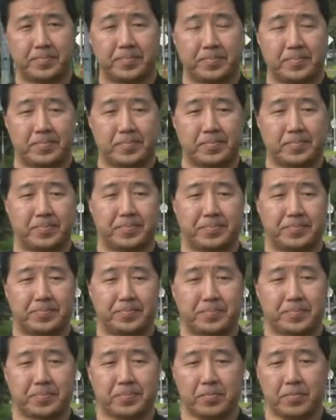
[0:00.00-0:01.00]

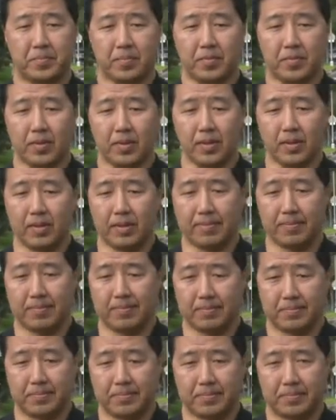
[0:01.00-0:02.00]

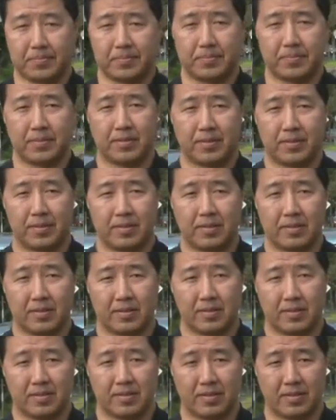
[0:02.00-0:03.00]

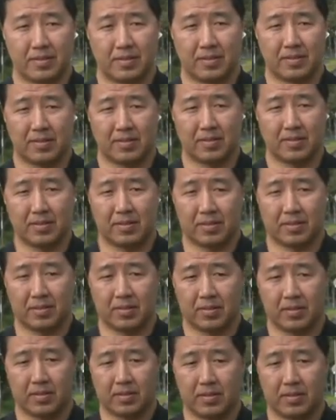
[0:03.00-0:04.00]

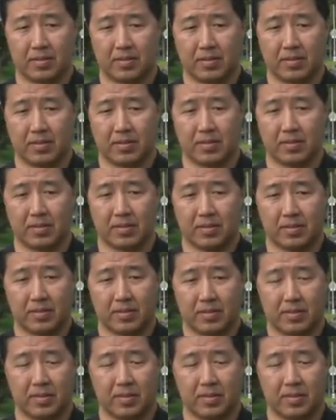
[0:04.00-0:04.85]
This person isn't speaking.